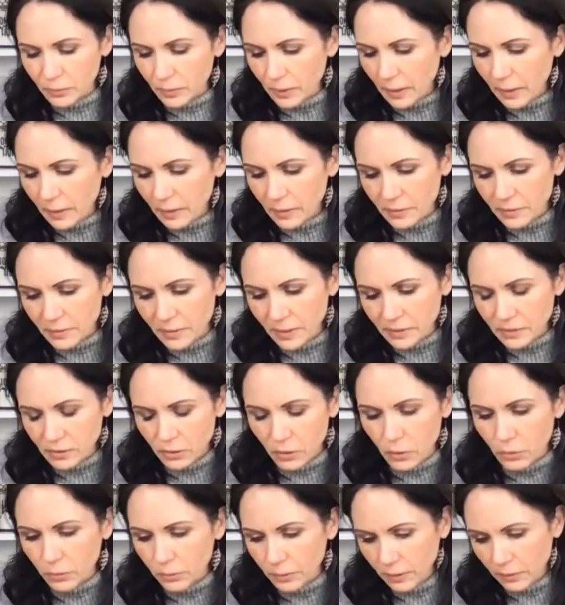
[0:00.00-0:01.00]
well, that's a
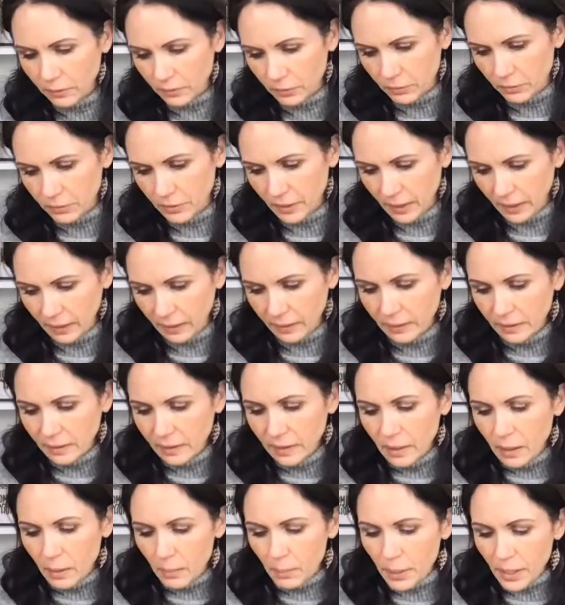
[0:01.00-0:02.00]
whole nother thing.
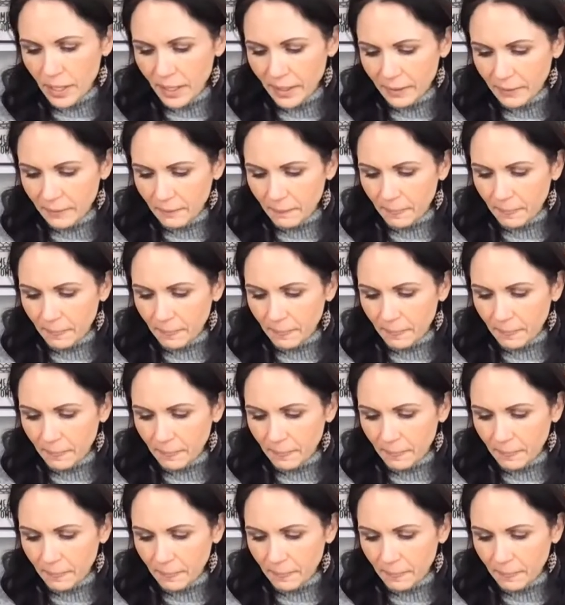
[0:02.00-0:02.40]
But